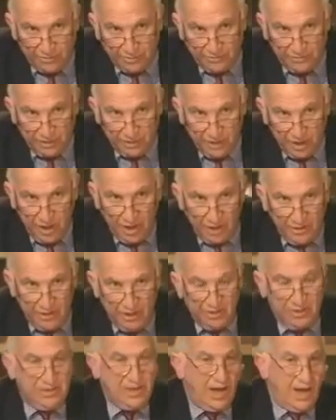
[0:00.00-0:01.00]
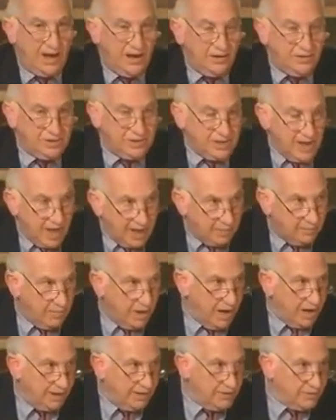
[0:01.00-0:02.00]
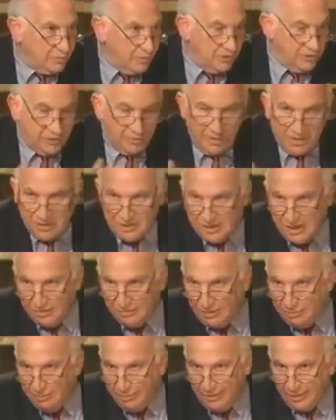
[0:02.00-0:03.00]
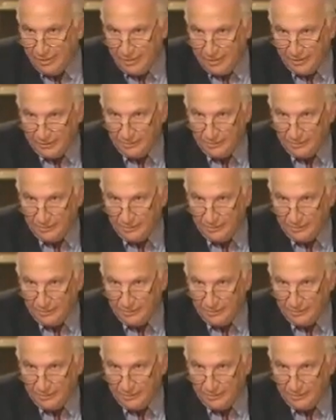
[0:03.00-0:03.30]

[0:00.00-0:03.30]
wealth of the entire stock market is worth about $7